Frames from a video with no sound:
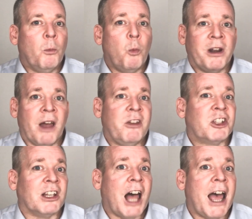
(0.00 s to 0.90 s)
We'd love you
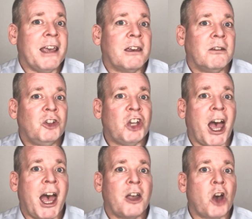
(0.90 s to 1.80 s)
to like,
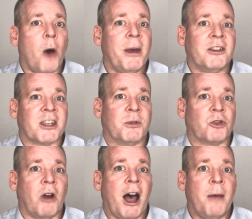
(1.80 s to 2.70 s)
share, comment,
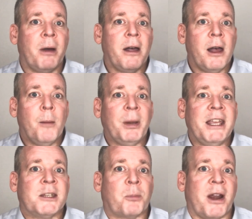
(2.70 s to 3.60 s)
subscribe.
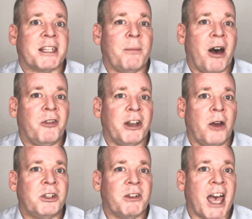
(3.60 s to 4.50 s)
Please press the bell for
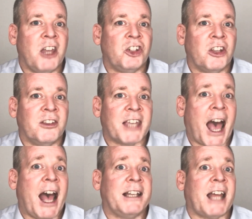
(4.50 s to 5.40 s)
notifications
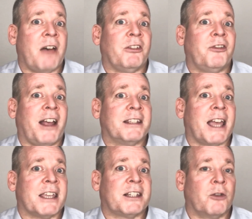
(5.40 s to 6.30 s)
and have a
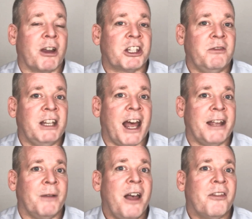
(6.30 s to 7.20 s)
fantastic rest of your
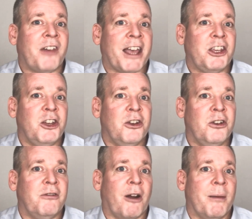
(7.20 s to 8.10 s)
day. Thank
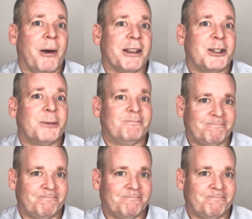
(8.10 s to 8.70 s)
you very much.